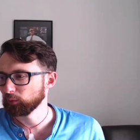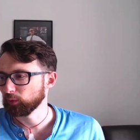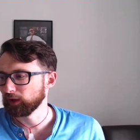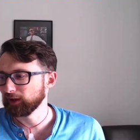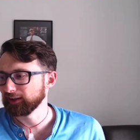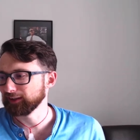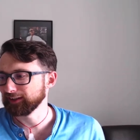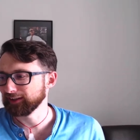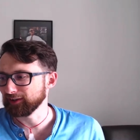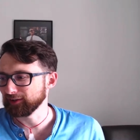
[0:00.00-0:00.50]

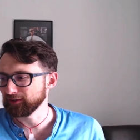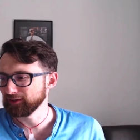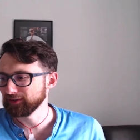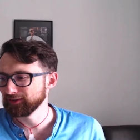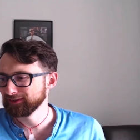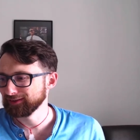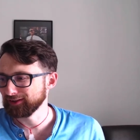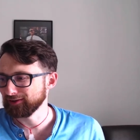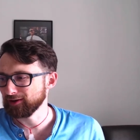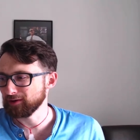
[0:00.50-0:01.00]
where you know
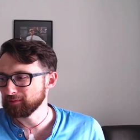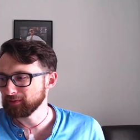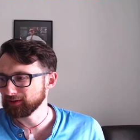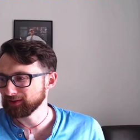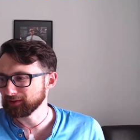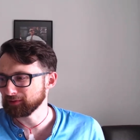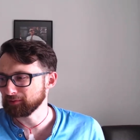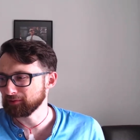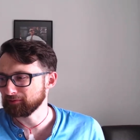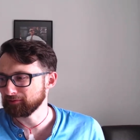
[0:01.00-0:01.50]
you're up
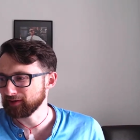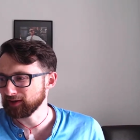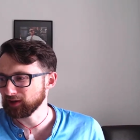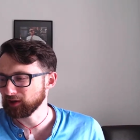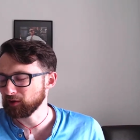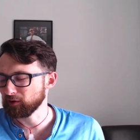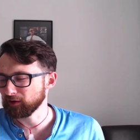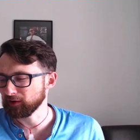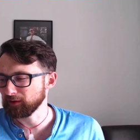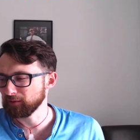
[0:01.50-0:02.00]
until three
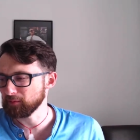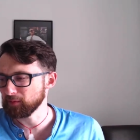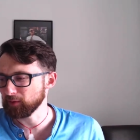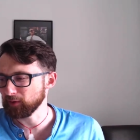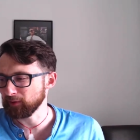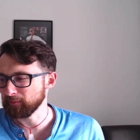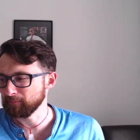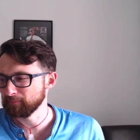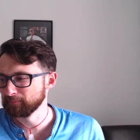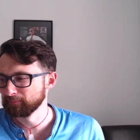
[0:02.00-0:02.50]
o'clock in the
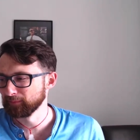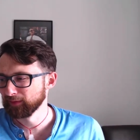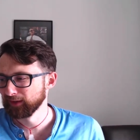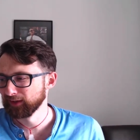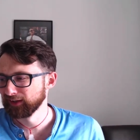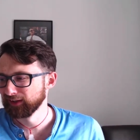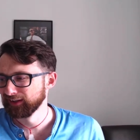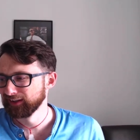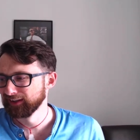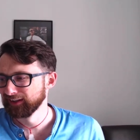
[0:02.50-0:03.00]
morning,
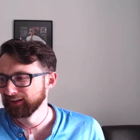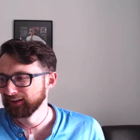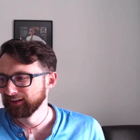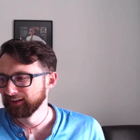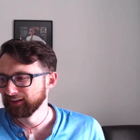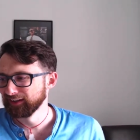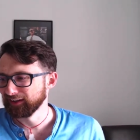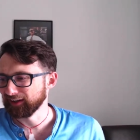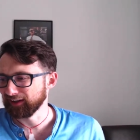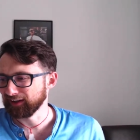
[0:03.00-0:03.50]

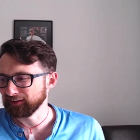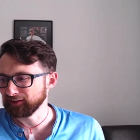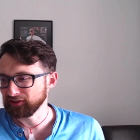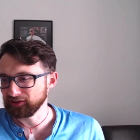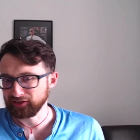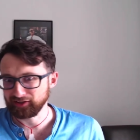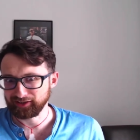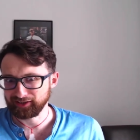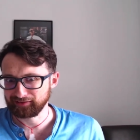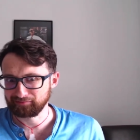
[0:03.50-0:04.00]
and you're
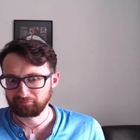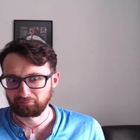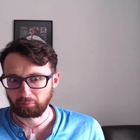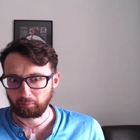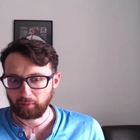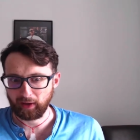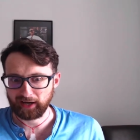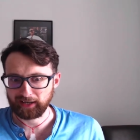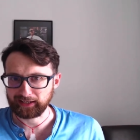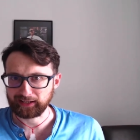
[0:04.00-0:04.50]
just
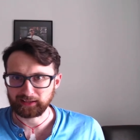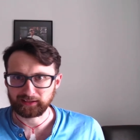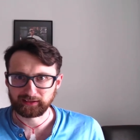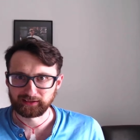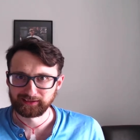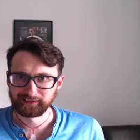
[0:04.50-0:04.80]
panicking.